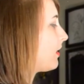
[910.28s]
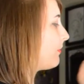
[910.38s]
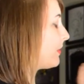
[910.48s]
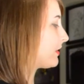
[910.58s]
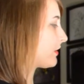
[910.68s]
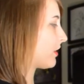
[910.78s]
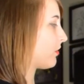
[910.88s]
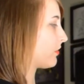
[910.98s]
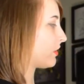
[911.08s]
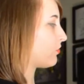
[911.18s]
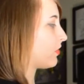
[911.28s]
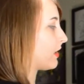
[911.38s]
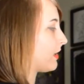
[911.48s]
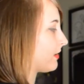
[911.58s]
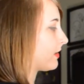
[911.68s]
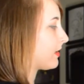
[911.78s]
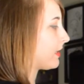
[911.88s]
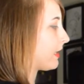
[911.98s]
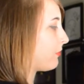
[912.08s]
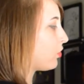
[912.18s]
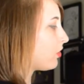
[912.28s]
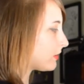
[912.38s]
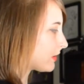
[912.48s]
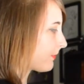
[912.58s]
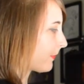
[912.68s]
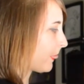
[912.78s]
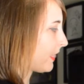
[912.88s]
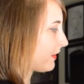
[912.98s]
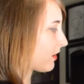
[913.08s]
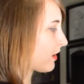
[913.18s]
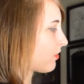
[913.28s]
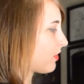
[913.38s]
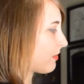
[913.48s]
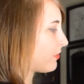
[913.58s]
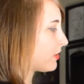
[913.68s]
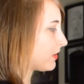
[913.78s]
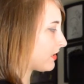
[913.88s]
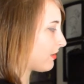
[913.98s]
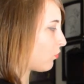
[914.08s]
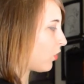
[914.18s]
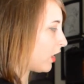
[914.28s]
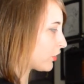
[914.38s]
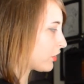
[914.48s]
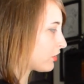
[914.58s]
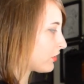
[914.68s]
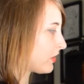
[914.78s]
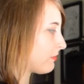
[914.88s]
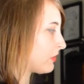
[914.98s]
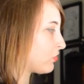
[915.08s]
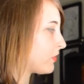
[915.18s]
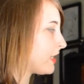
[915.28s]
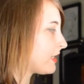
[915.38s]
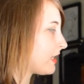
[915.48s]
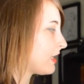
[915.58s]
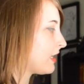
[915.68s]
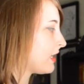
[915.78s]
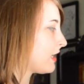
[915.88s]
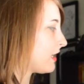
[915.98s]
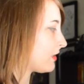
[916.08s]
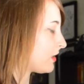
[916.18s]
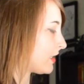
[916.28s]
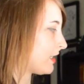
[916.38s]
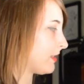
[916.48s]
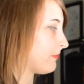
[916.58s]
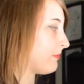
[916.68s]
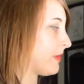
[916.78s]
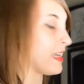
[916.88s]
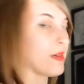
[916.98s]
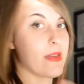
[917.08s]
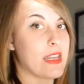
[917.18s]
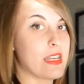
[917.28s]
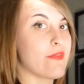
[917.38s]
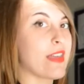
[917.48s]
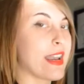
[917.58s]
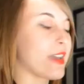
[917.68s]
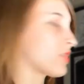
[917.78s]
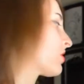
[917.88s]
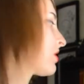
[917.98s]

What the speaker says: But so you want to get a bolt. You're going to want to put some washers in between to make up any of that extra